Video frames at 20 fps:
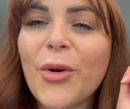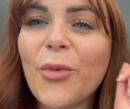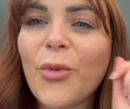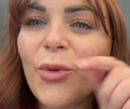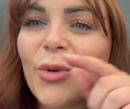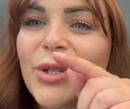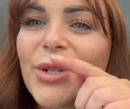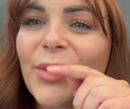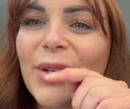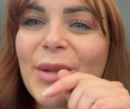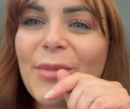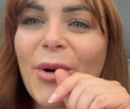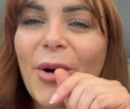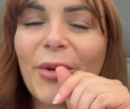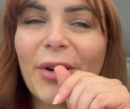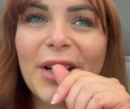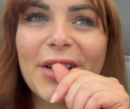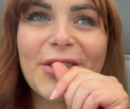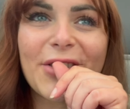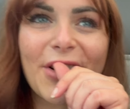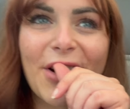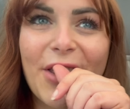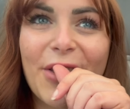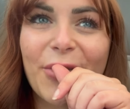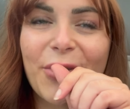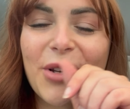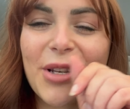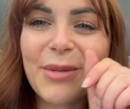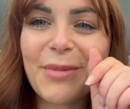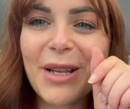water in the porridge, and I thought
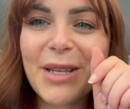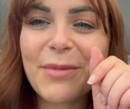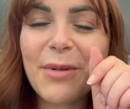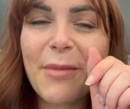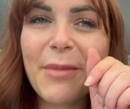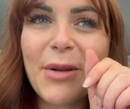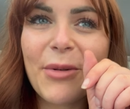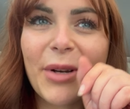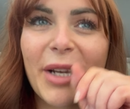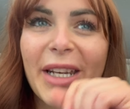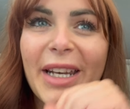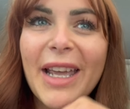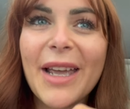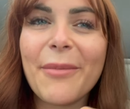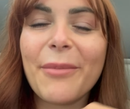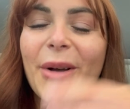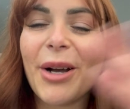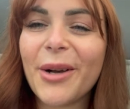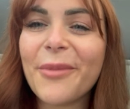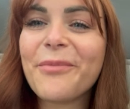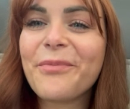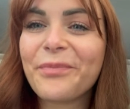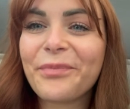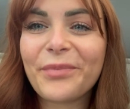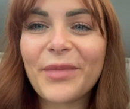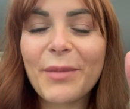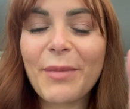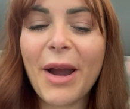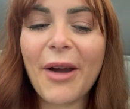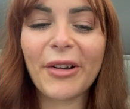you're supposed to put milk in it, but
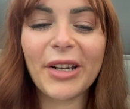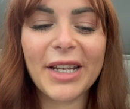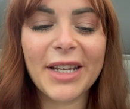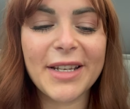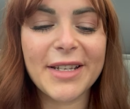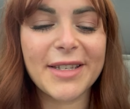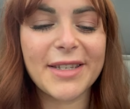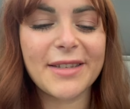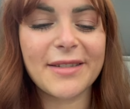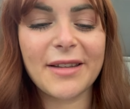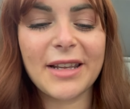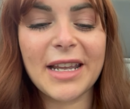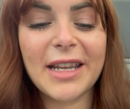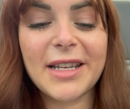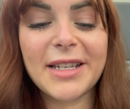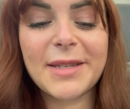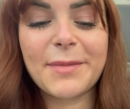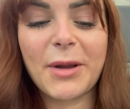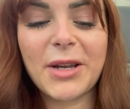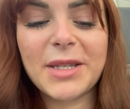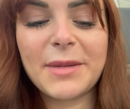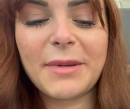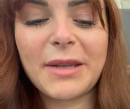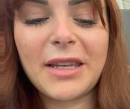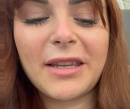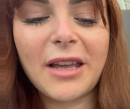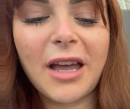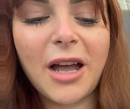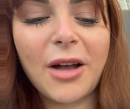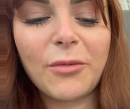apparently it is supposed to
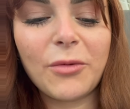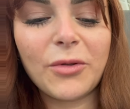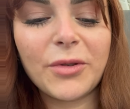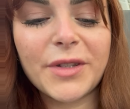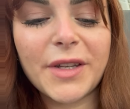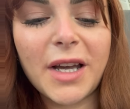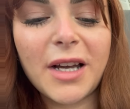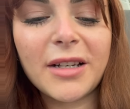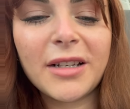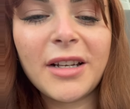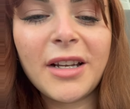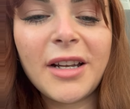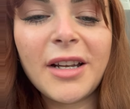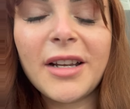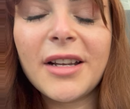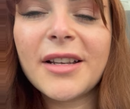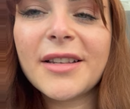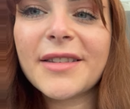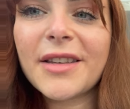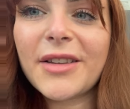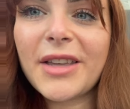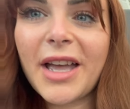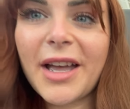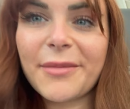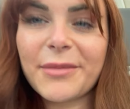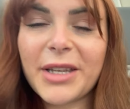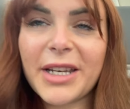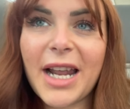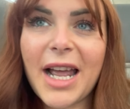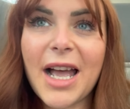be water. So yeah,
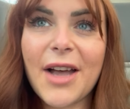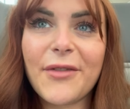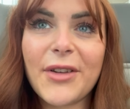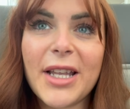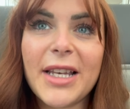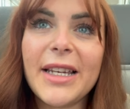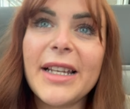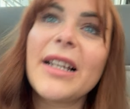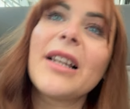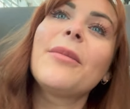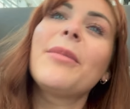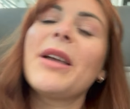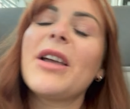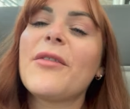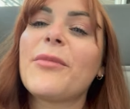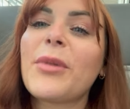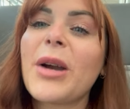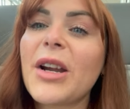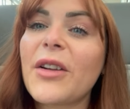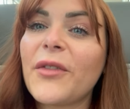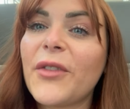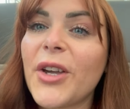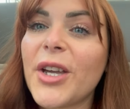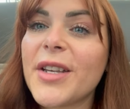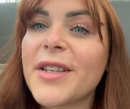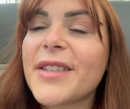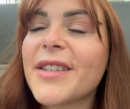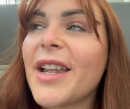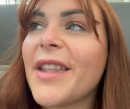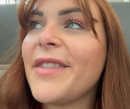I'm gonna have a little bit of
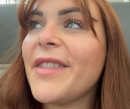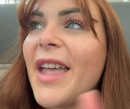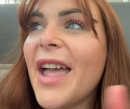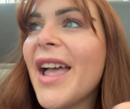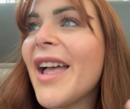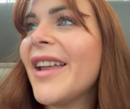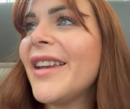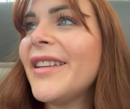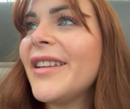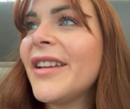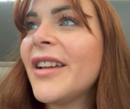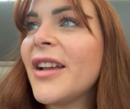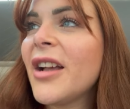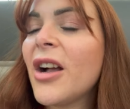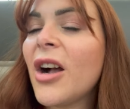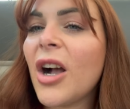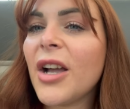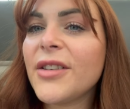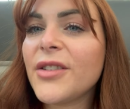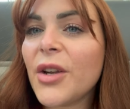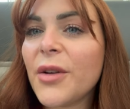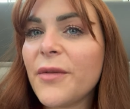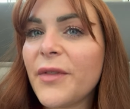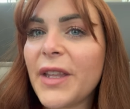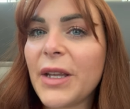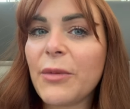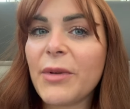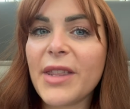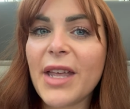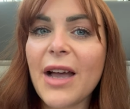breakfast, and then I don't
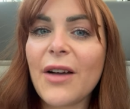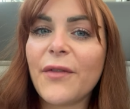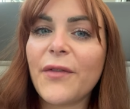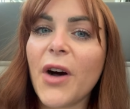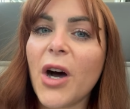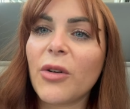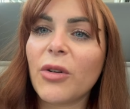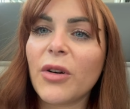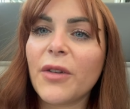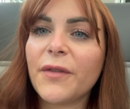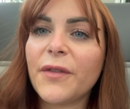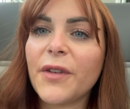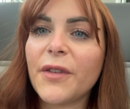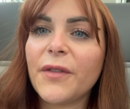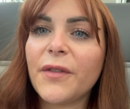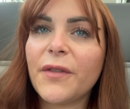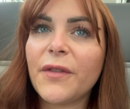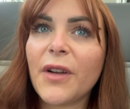think we're that far off of